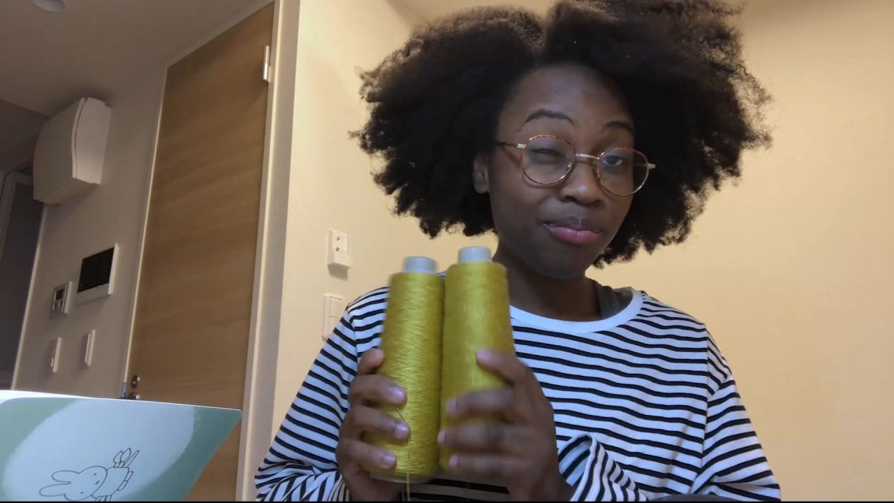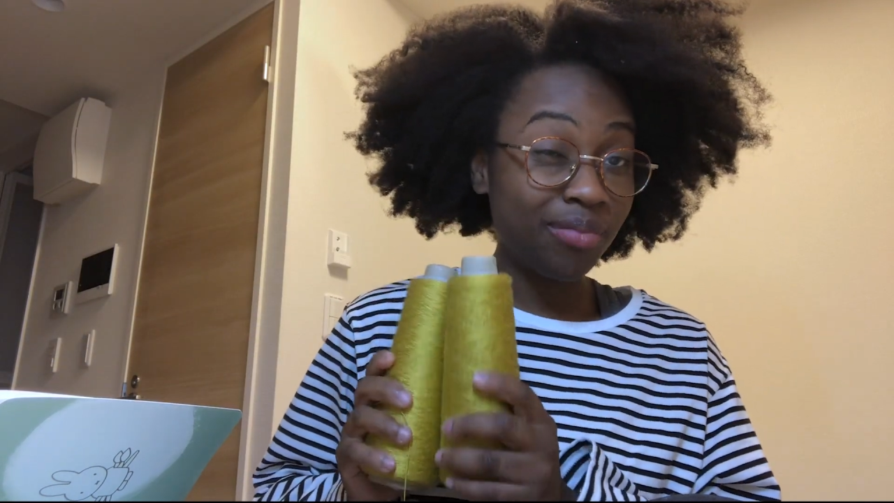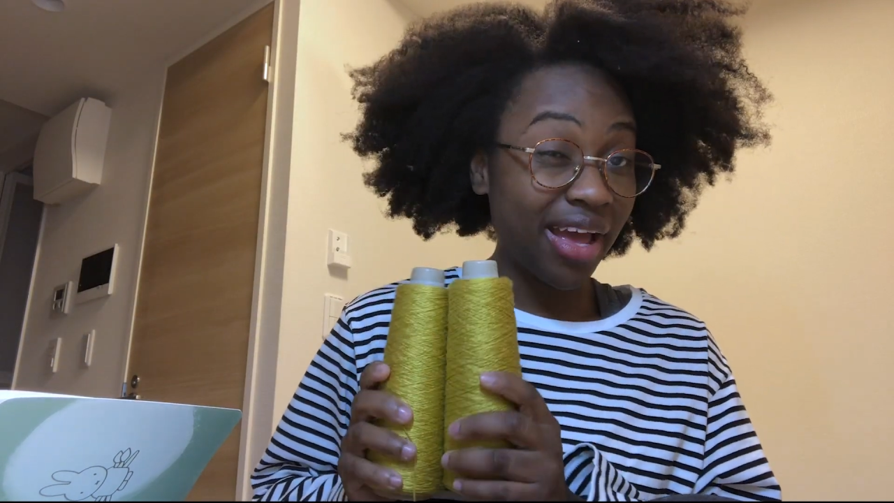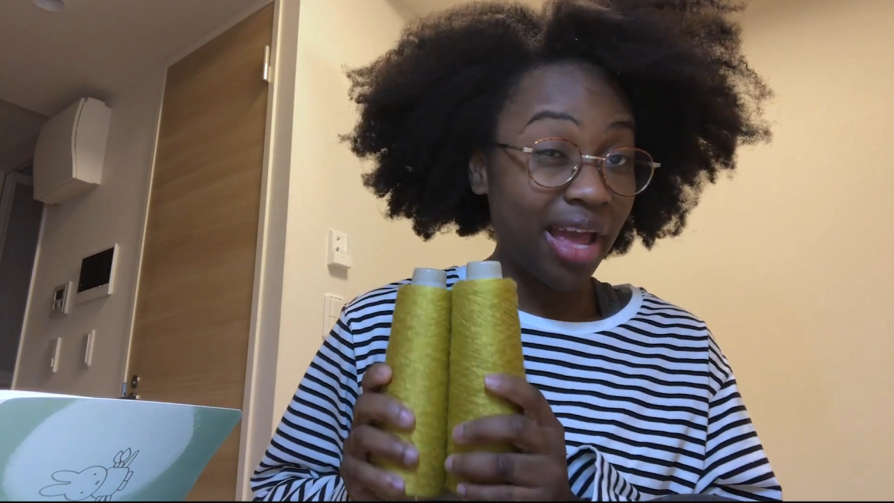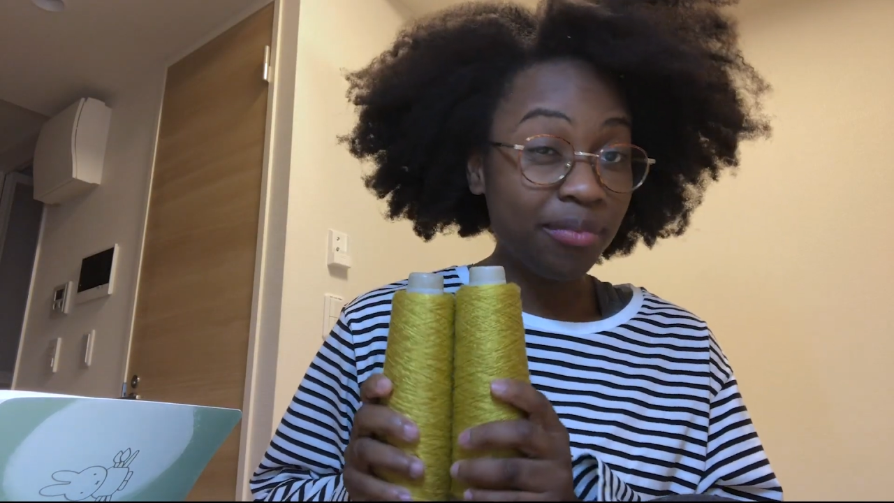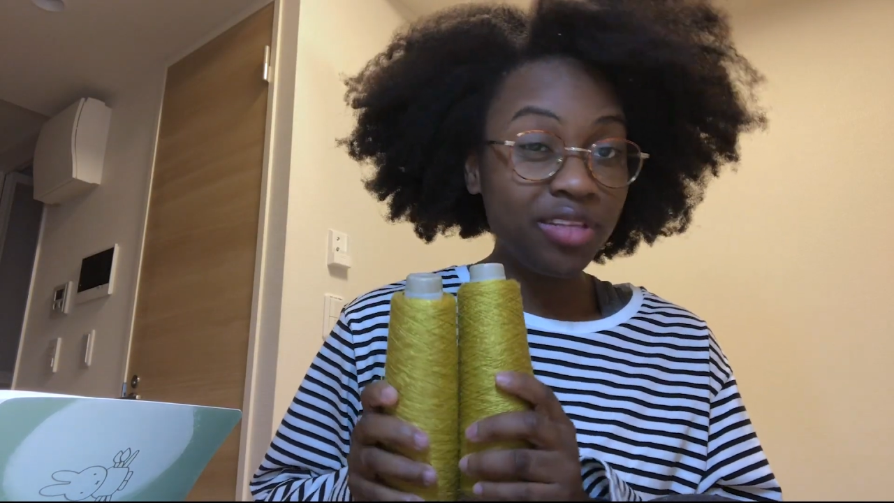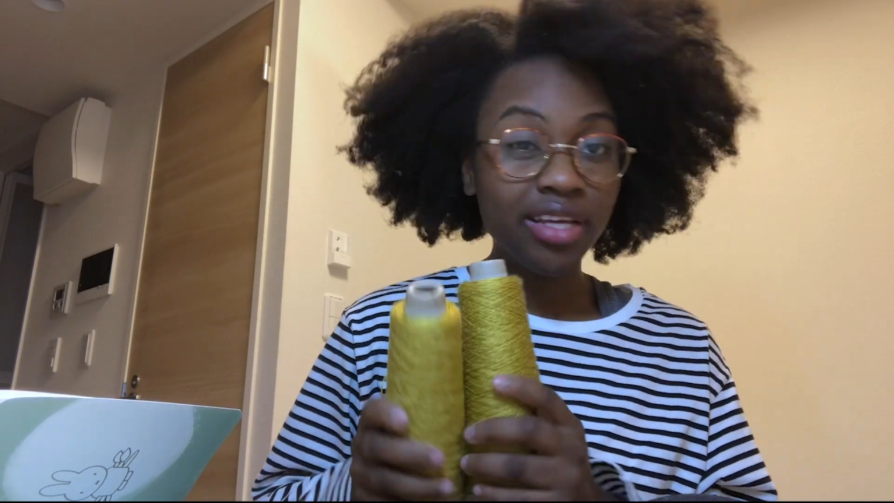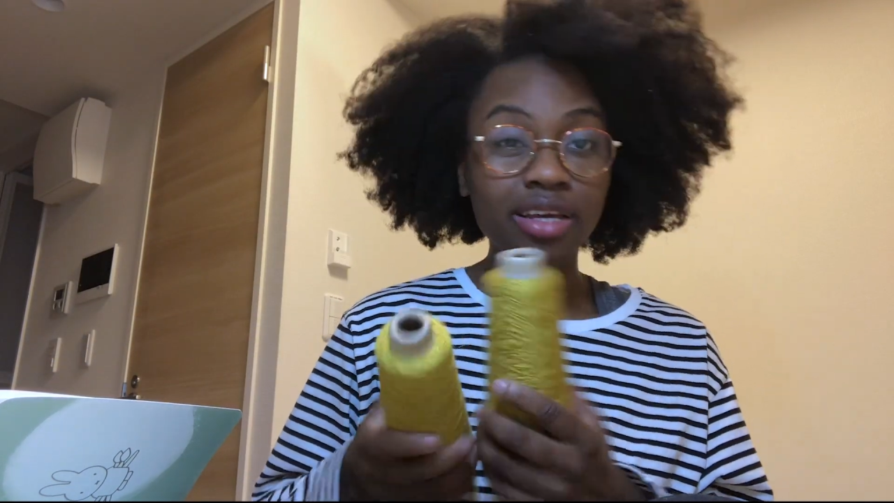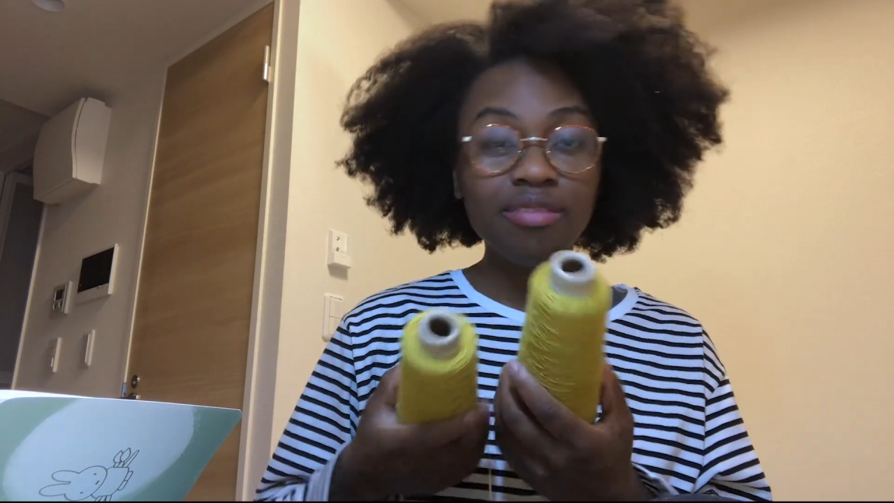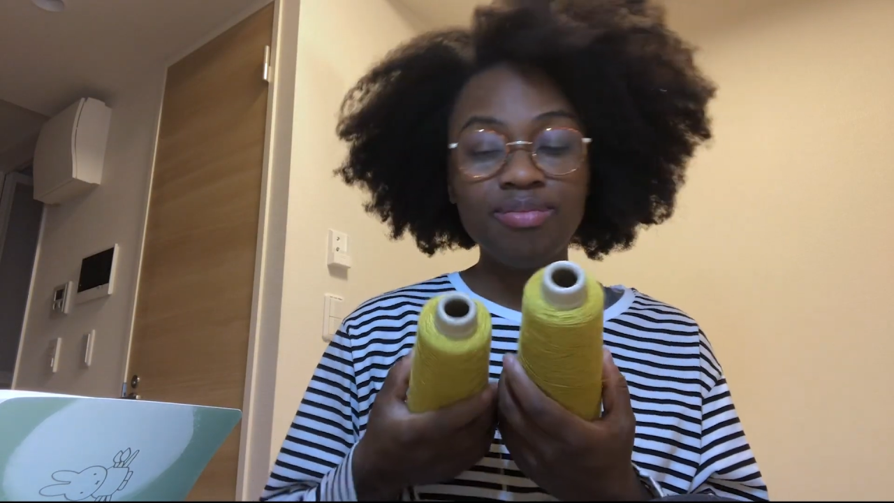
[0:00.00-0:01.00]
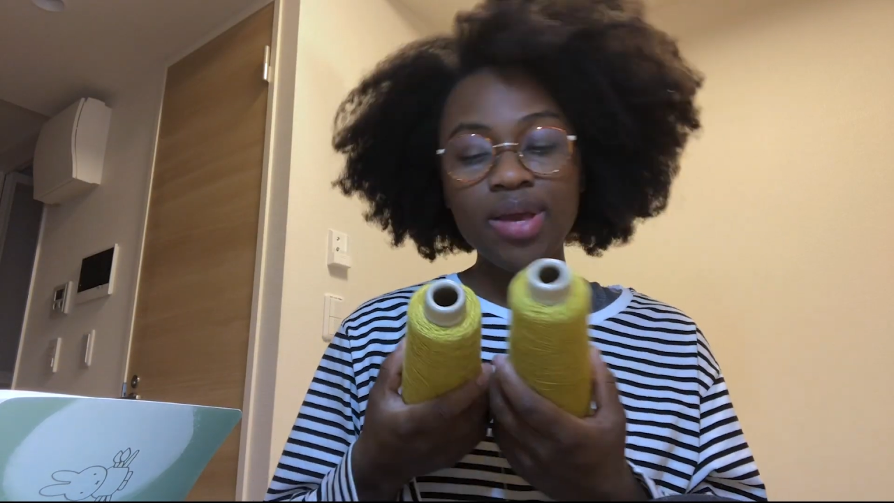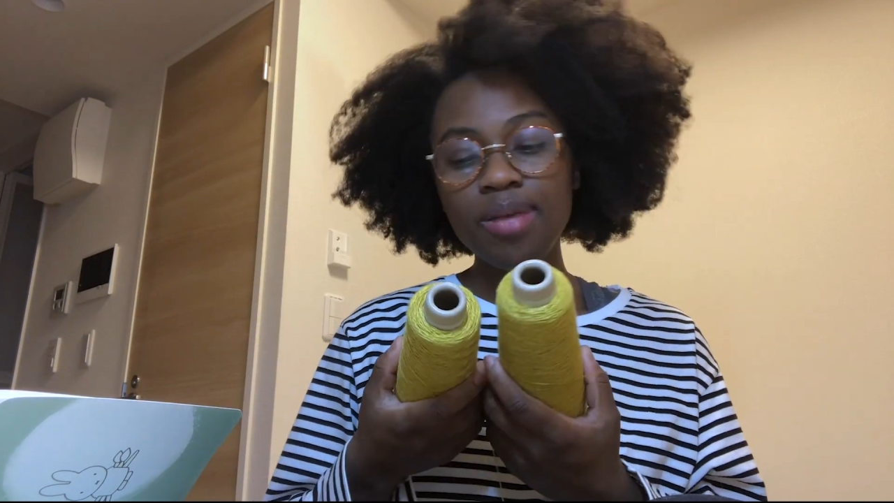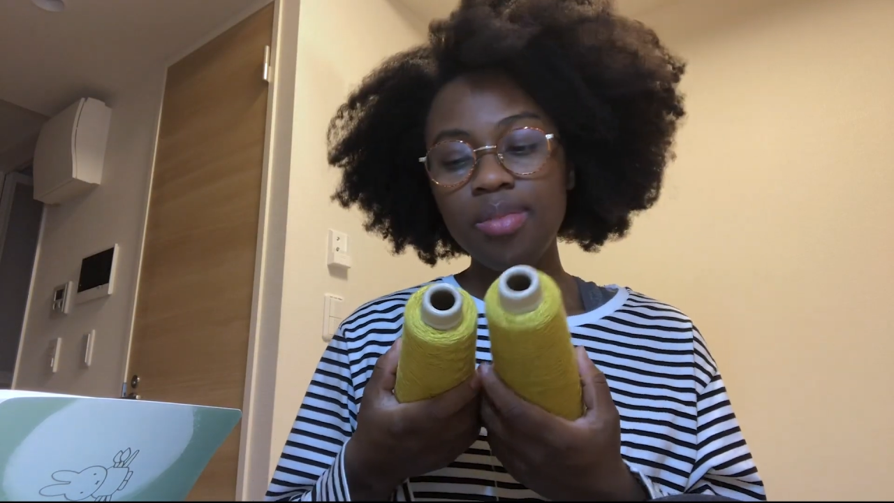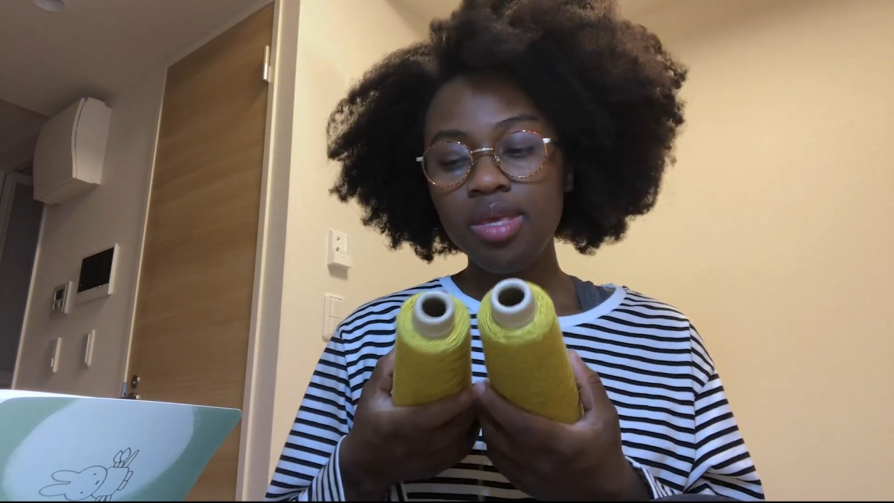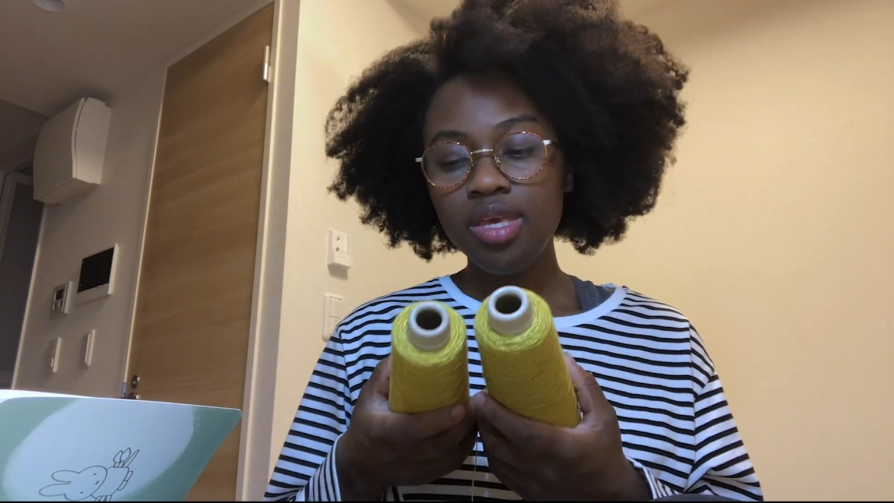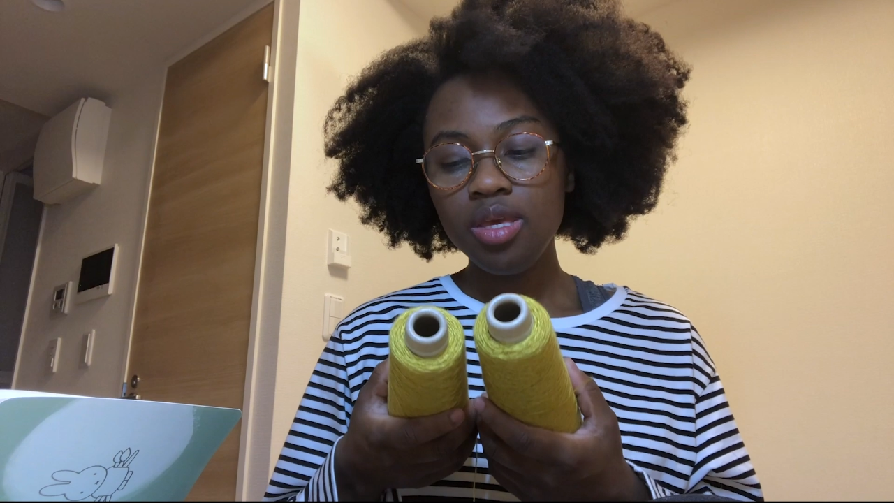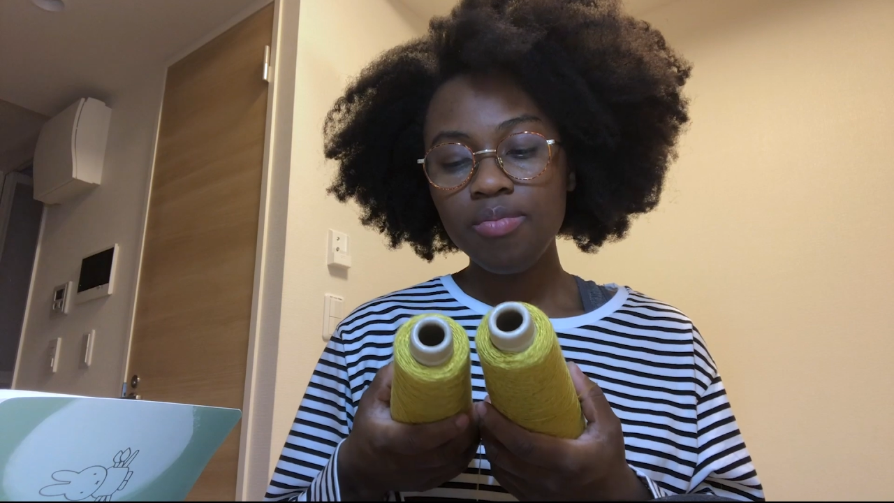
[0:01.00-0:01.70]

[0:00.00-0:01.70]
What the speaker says: am thinking of maybe